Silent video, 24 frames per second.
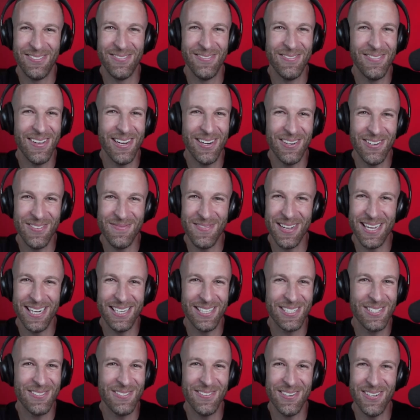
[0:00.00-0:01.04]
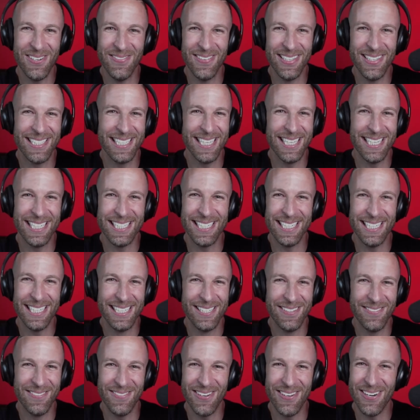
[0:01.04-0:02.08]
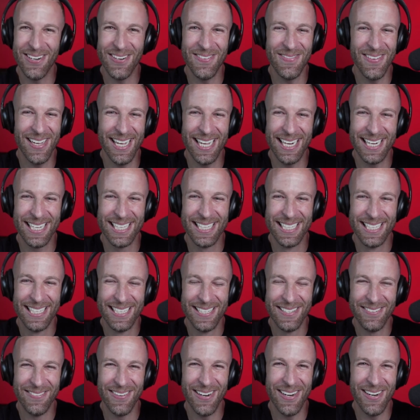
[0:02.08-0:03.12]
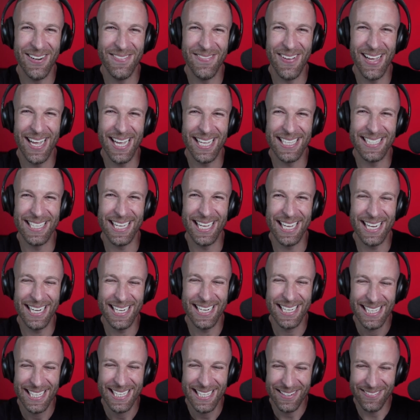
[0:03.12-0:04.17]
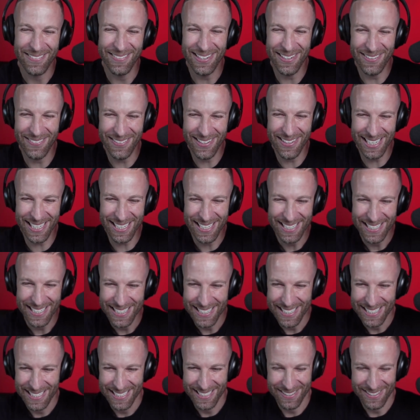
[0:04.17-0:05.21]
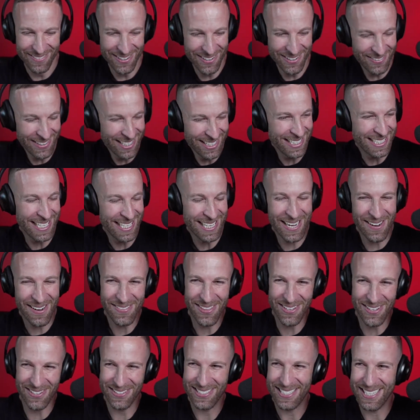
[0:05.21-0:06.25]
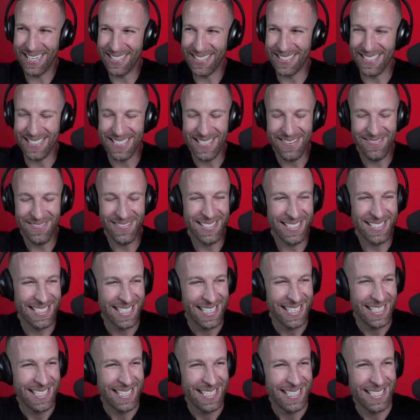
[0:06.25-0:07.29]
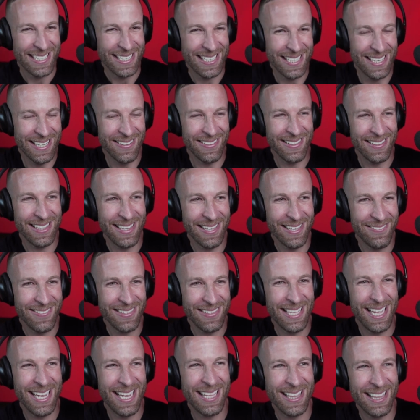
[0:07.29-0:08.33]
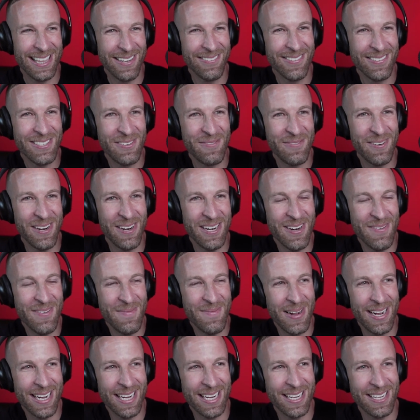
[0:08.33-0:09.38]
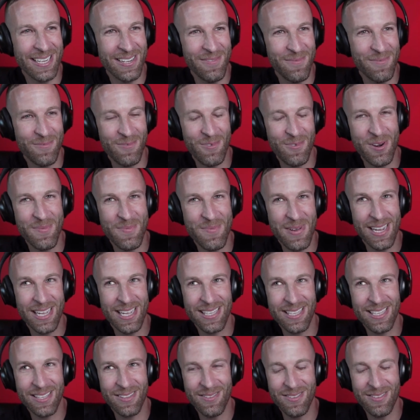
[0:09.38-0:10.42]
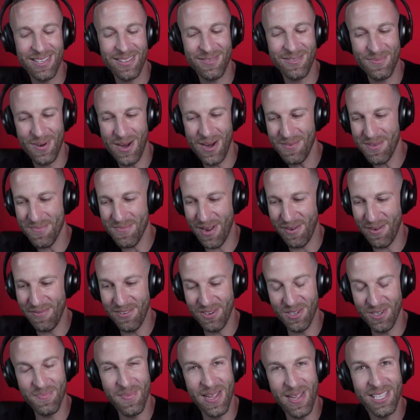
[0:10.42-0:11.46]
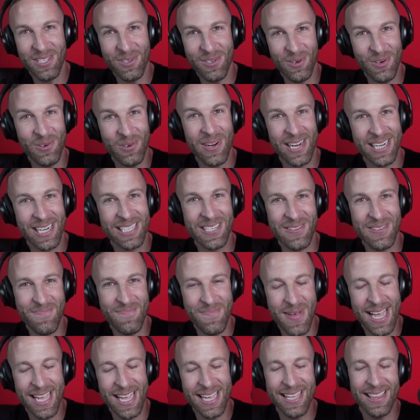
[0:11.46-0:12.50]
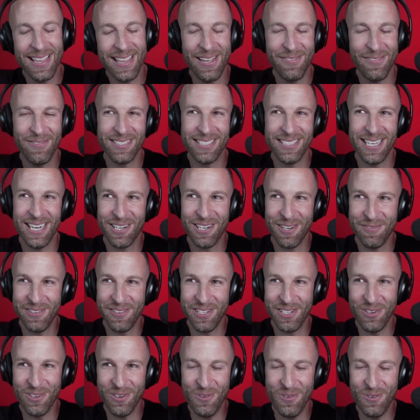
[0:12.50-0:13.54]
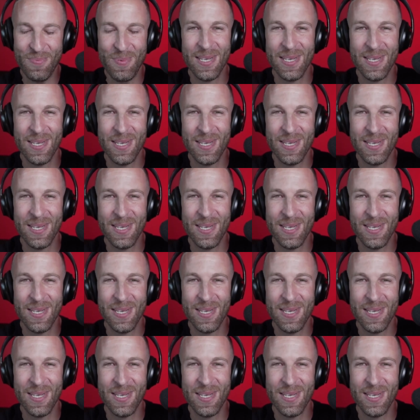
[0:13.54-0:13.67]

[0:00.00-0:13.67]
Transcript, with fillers: Very bad experimentation. Very bad. Very bad, Dan. We don't want to, we don't want to dig up those skeletons. It was, you know, there, there was a friend of mine, you know, one of my, probably my first mentor, who actually met in that photography group.